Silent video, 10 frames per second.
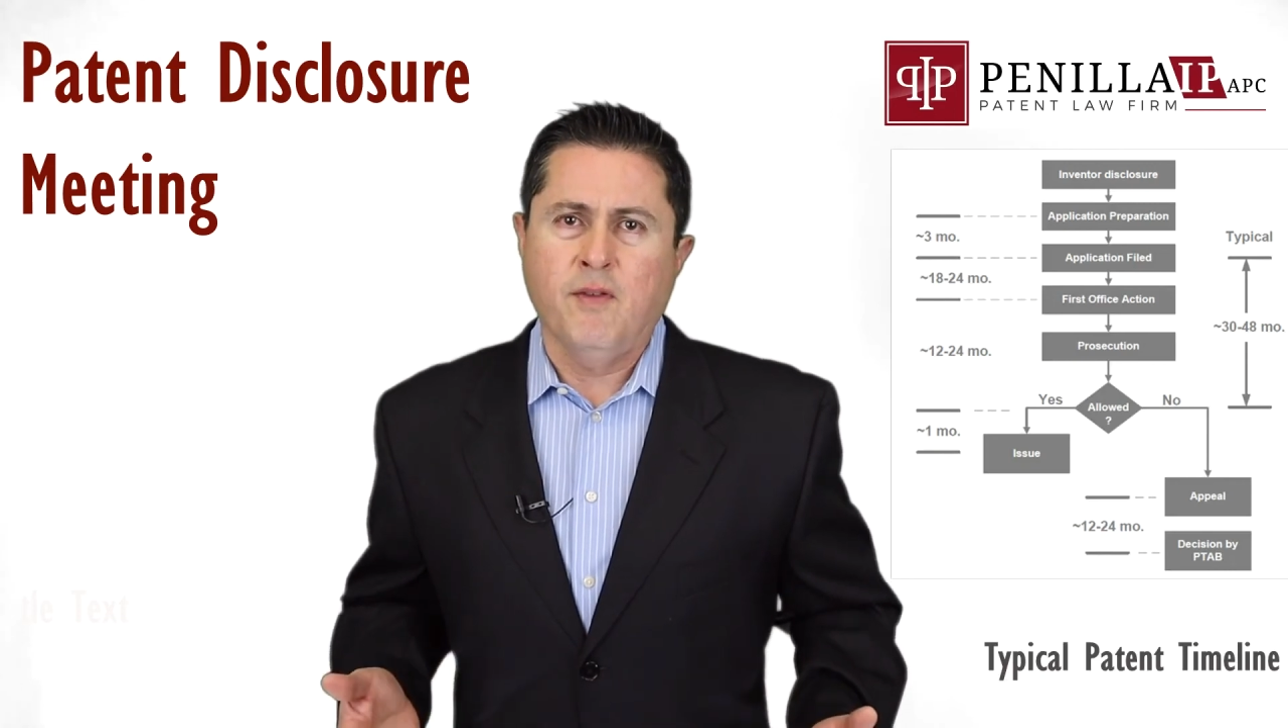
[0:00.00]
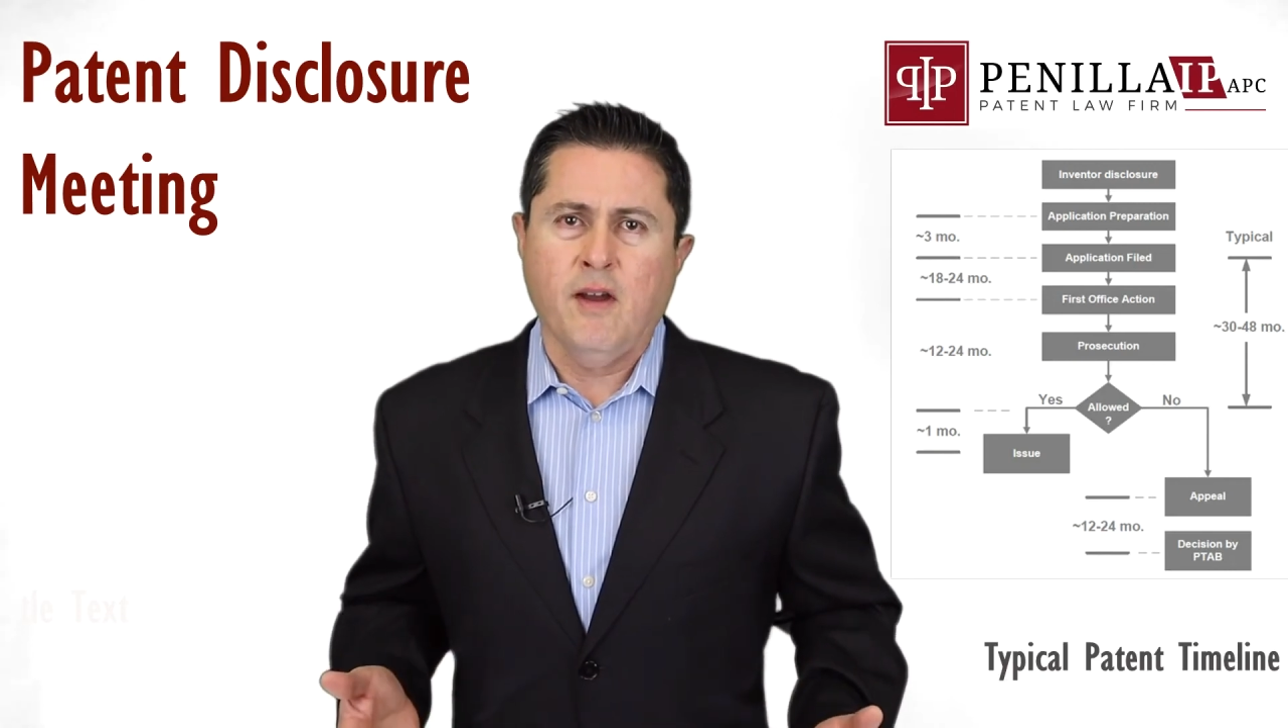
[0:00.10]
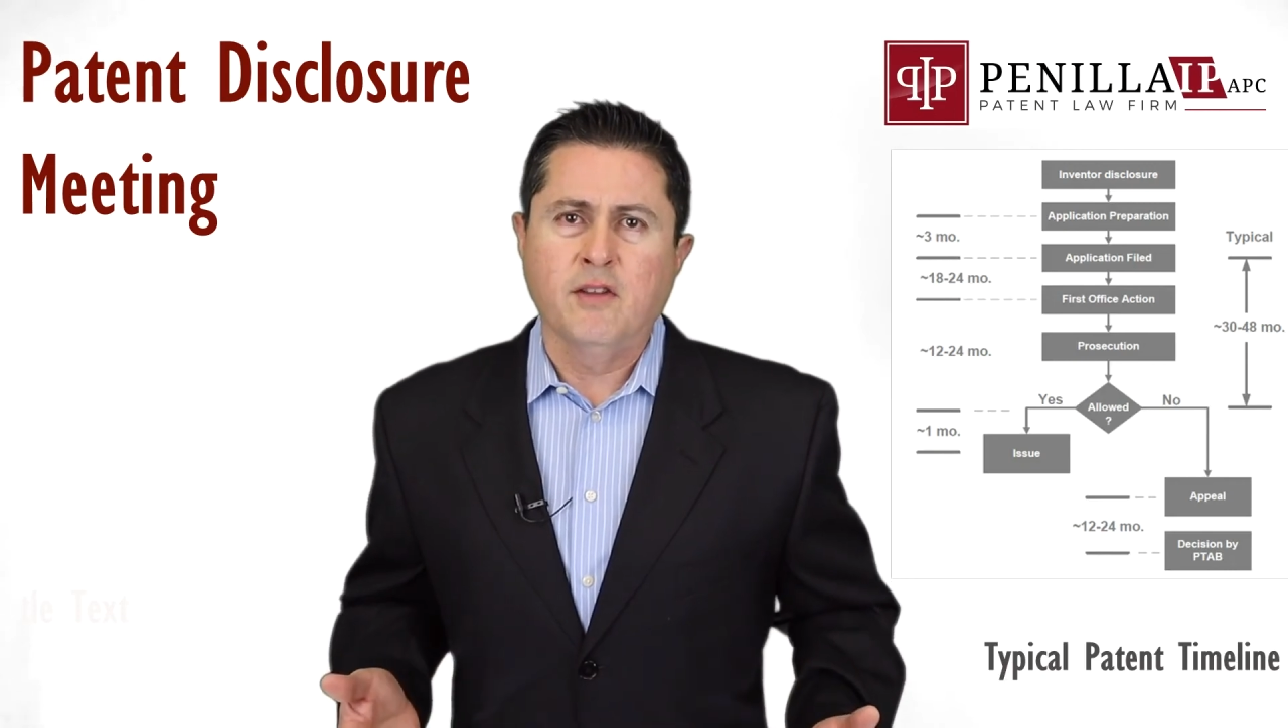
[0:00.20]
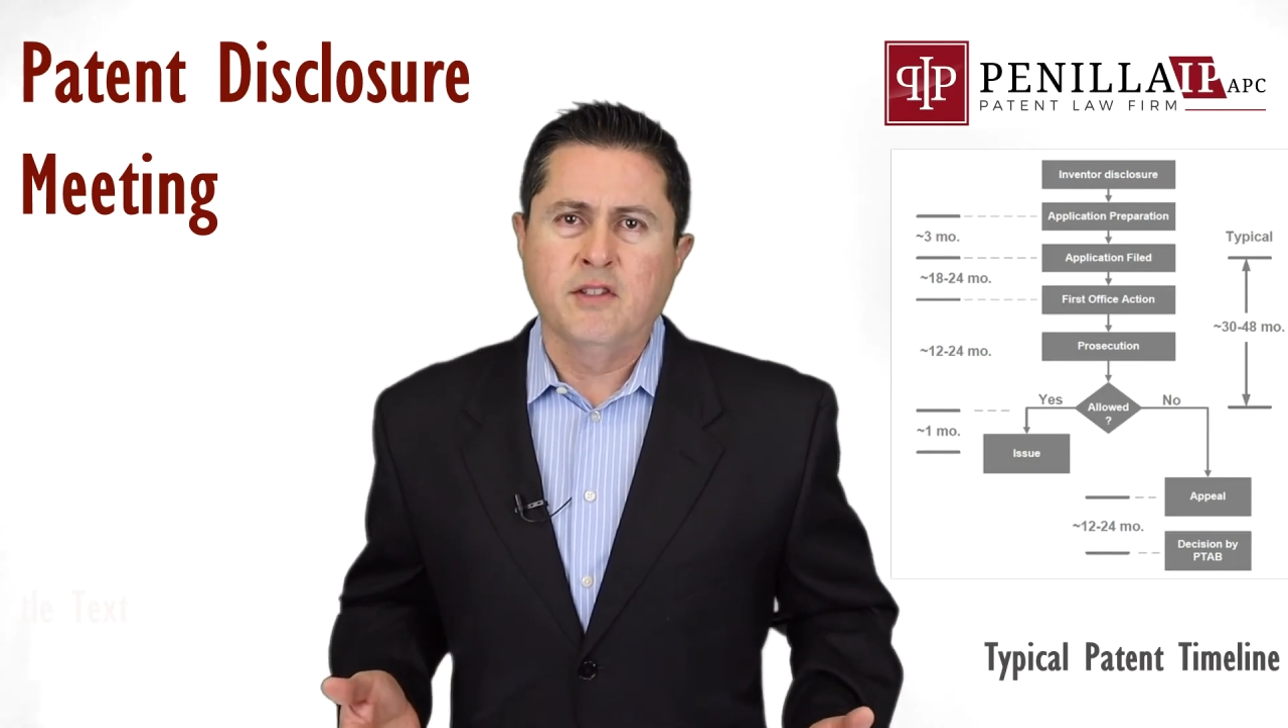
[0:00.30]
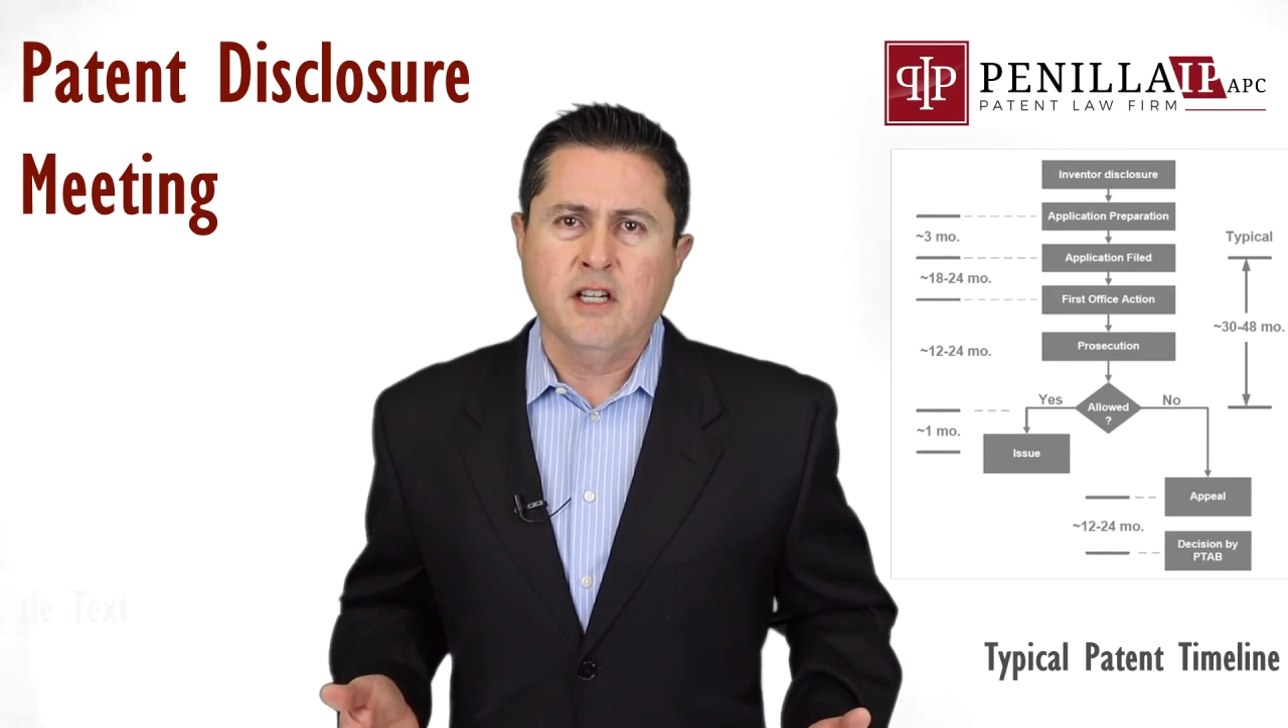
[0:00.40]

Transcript: found this